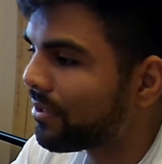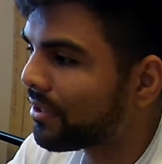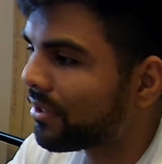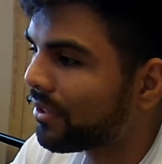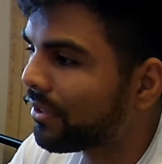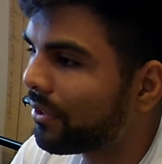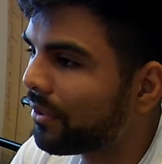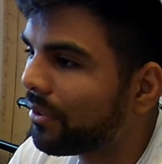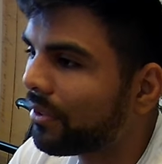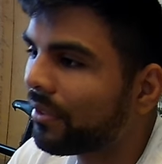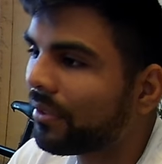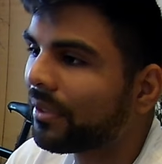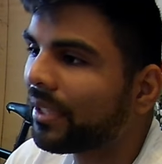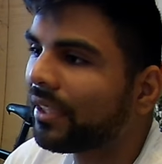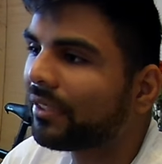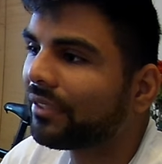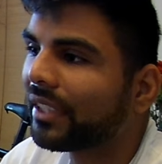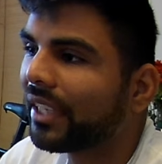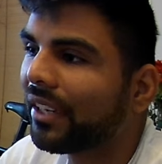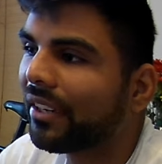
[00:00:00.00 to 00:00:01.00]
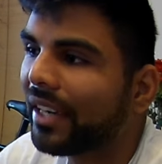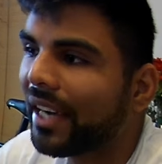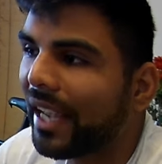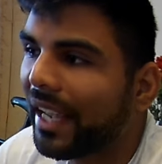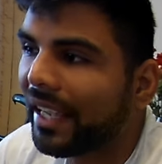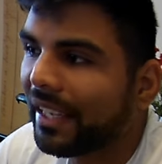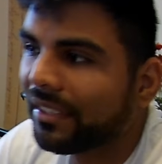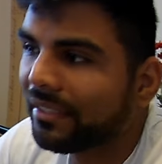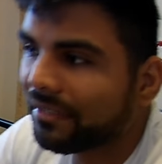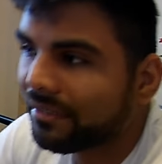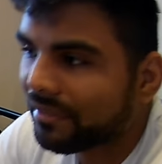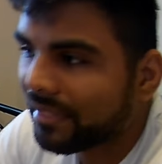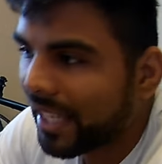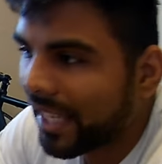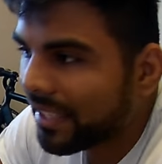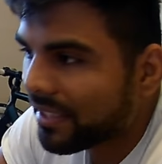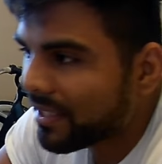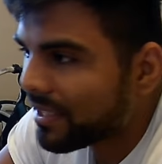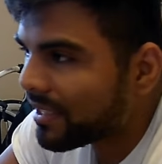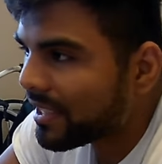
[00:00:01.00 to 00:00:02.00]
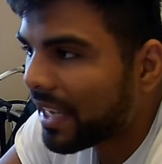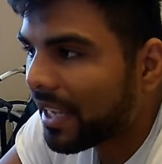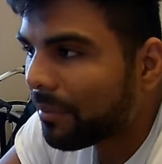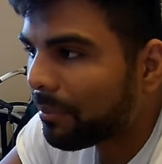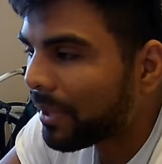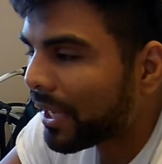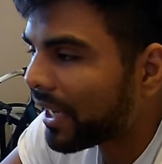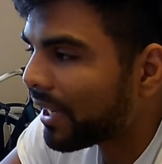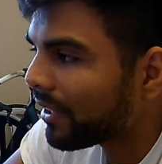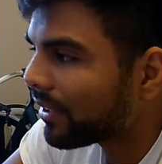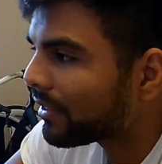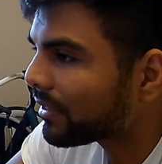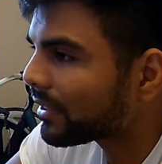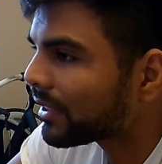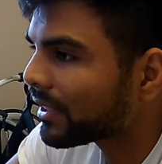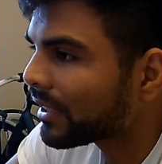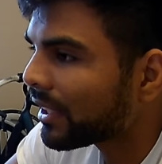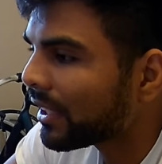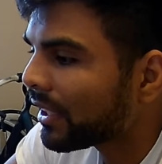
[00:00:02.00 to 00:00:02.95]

so around there, 8 to 10 pounds.